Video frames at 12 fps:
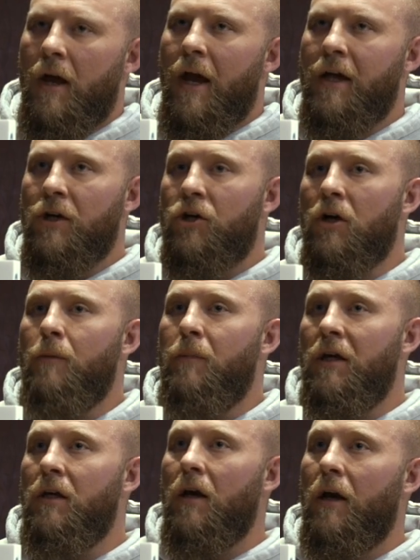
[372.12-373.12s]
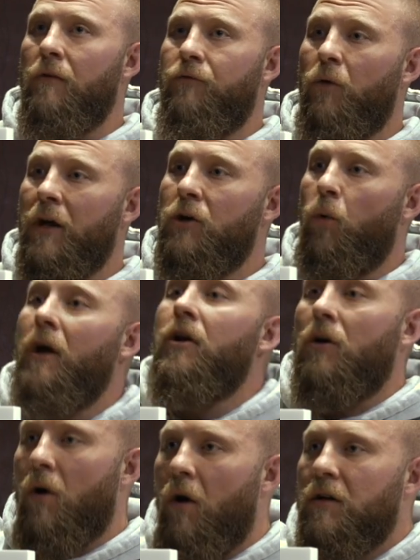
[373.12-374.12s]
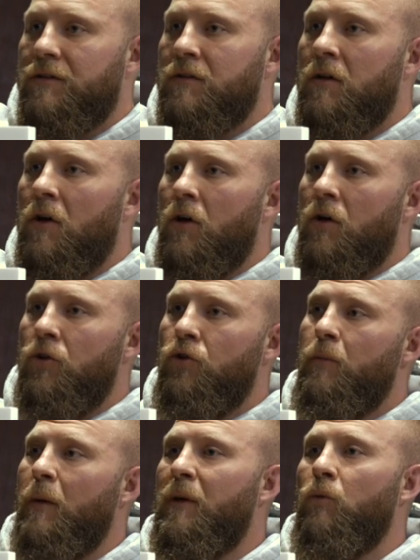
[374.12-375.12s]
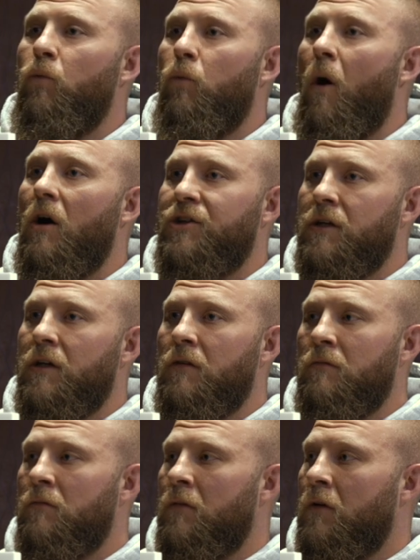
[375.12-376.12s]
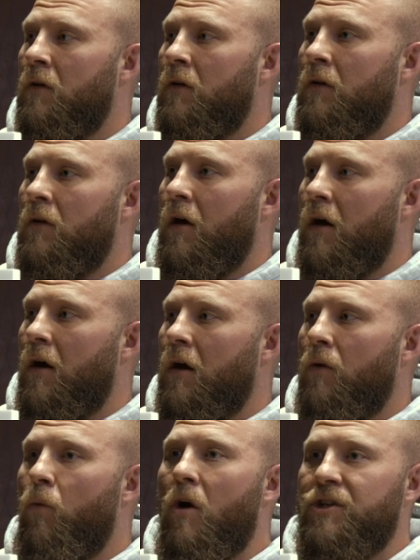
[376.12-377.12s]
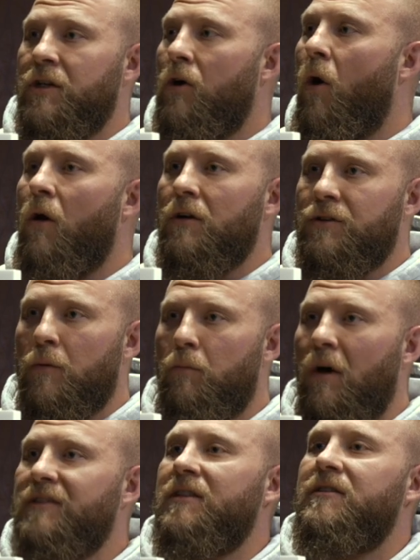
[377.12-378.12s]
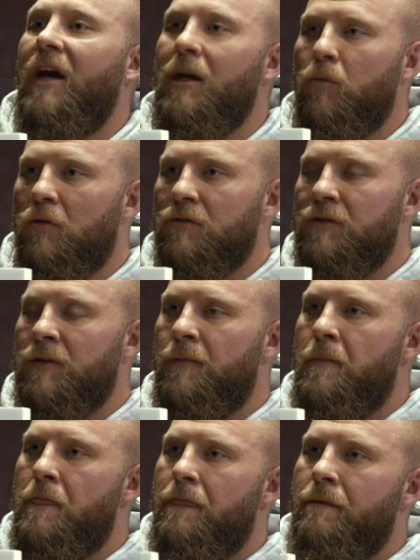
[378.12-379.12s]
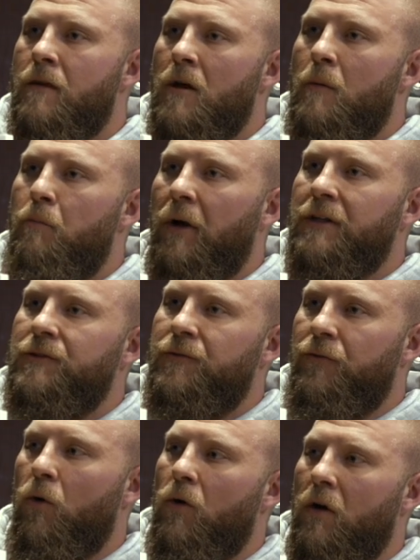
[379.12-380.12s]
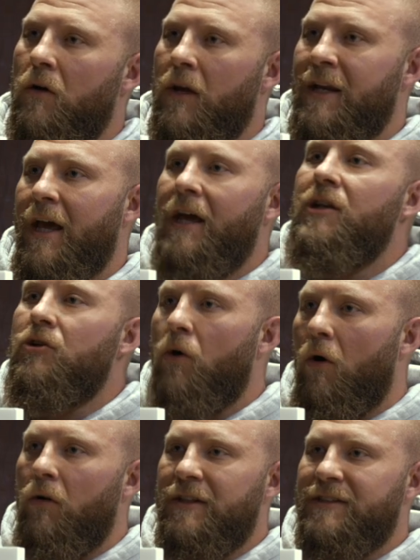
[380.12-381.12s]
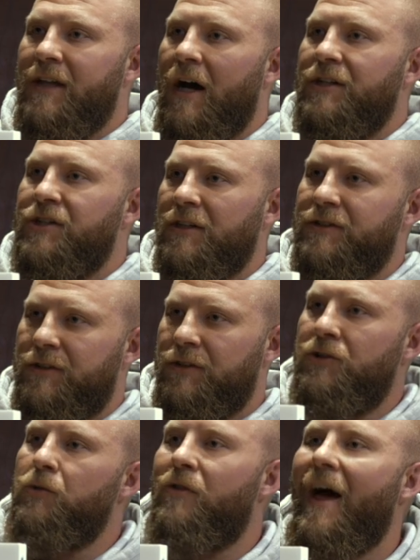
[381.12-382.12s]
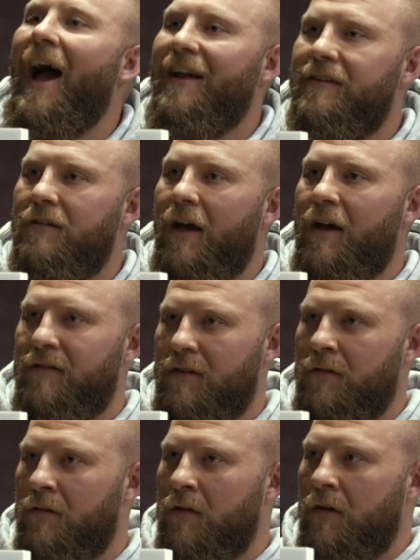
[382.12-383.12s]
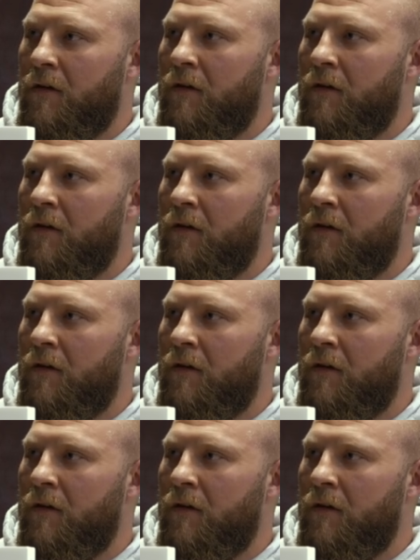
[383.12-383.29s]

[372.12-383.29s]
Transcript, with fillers: And it could be for a greater cause. You may be washing uh, washing cars or bussing tables, but it's for an end goal. It's not just to do that as an